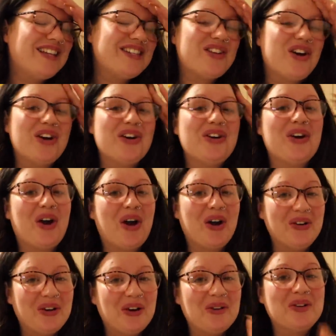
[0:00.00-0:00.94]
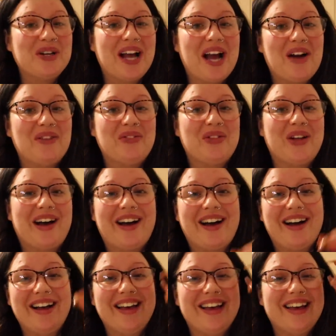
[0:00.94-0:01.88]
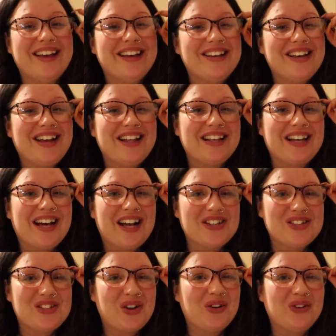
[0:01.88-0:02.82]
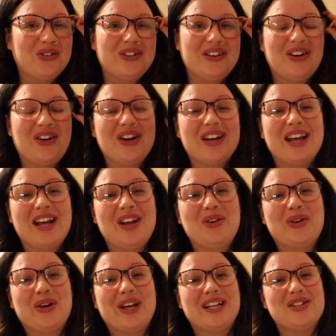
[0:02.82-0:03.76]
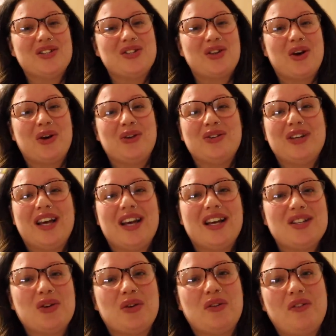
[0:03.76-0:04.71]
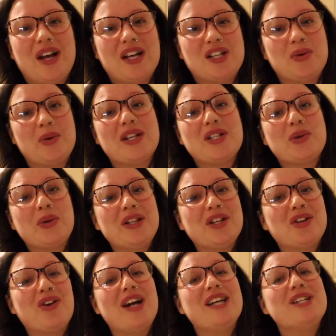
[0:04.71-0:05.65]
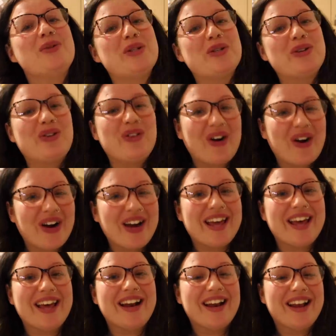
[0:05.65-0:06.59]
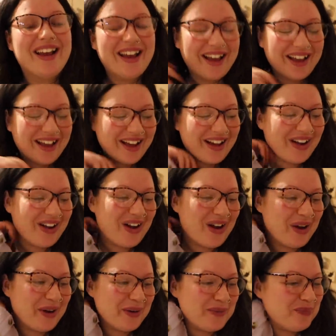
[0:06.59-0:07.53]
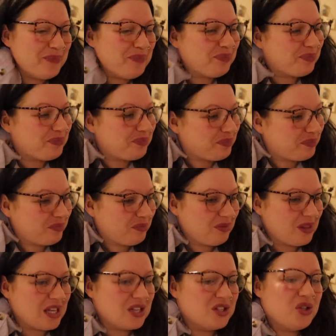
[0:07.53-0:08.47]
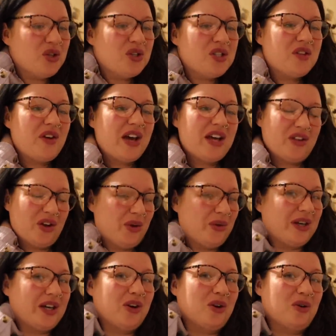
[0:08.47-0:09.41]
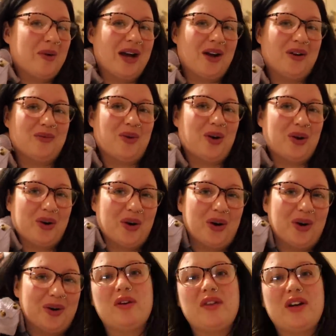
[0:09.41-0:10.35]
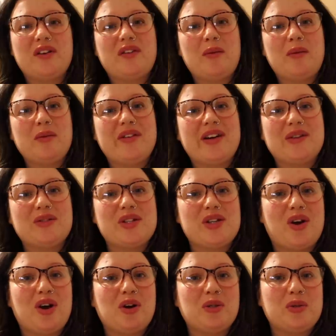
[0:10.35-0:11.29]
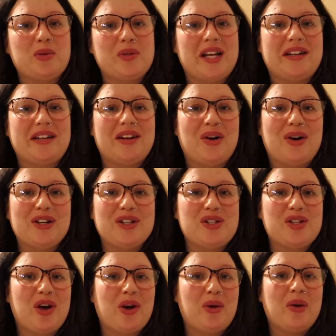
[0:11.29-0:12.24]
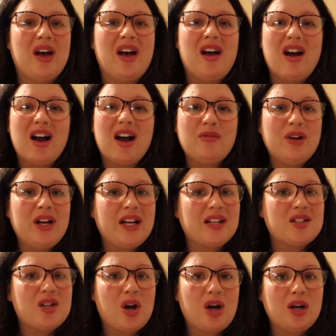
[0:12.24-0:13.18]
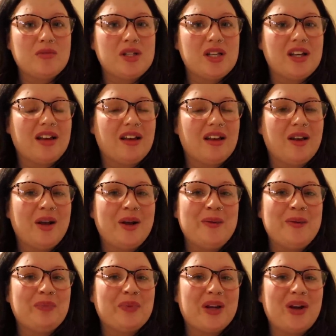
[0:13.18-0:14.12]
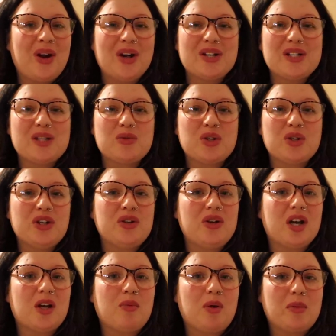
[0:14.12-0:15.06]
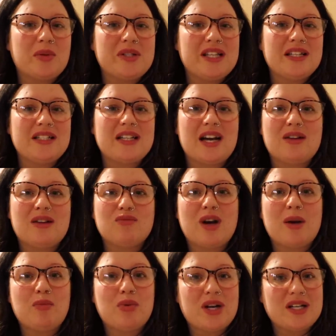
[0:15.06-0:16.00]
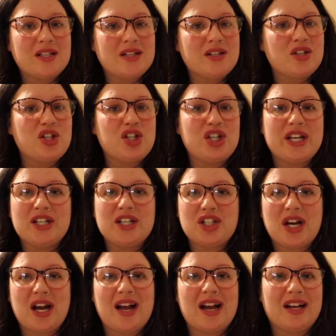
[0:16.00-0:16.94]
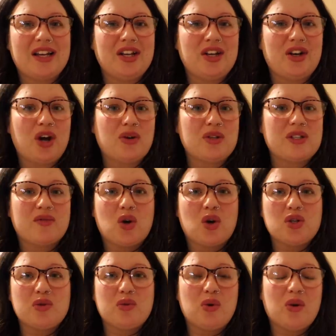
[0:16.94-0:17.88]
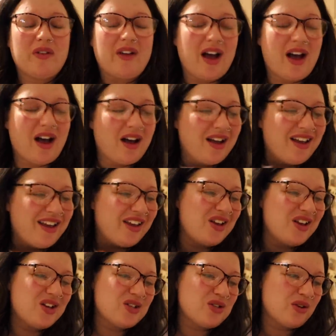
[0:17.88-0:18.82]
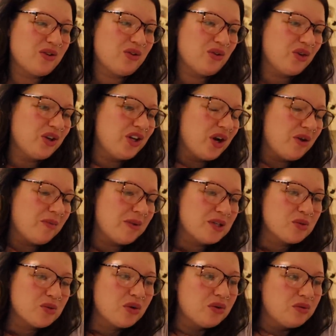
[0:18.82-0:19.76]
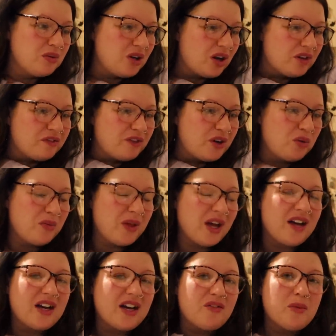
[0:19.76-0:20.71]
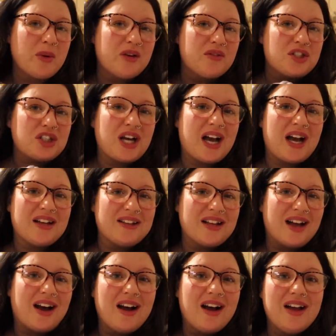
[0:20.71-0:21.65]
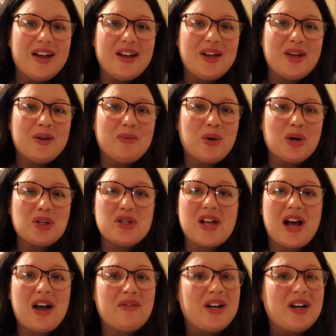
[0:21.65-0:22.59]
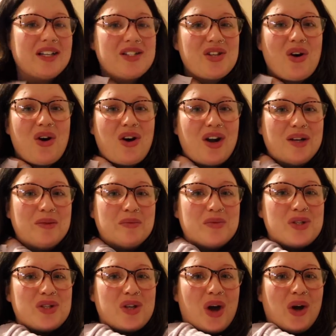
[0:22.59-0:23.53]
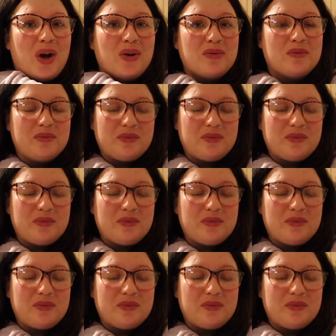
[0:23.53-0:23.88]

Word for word: he's like, no, I'm going to have that. And the cats don't, like, get a look in. So, yeah, it's not fair. So he has to go in the crate. So he's crying. Um, as soon as the vet though, we can come out and whatnot. But I've had family around tonight, which were dead nice. So I haven't really had time to, like, because I was going to do like a proper sit down, wrap presents, chit chat, you know, because I've got to do all of that. So I thought, you know, I may as well like film that and have a bit of a chat and that but I just haven't had time. So